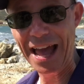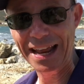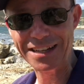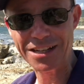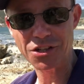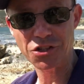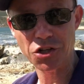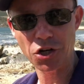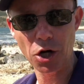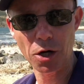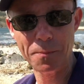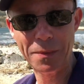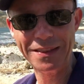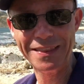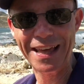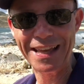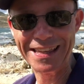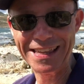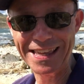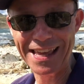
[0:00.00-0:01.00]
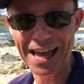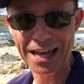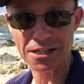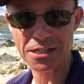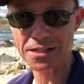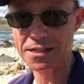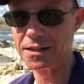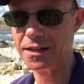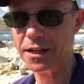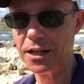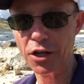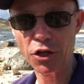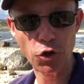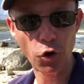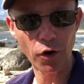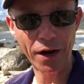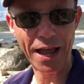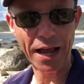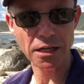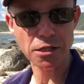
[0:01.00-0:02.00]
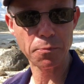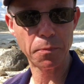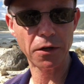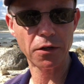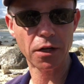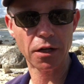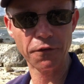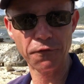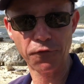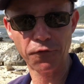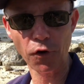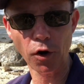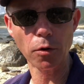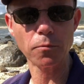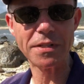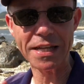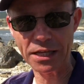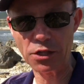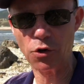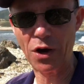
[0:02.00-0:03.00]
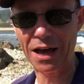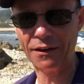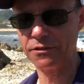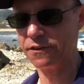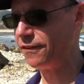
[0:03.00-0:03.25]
and determined that yes, your expert confirms that you have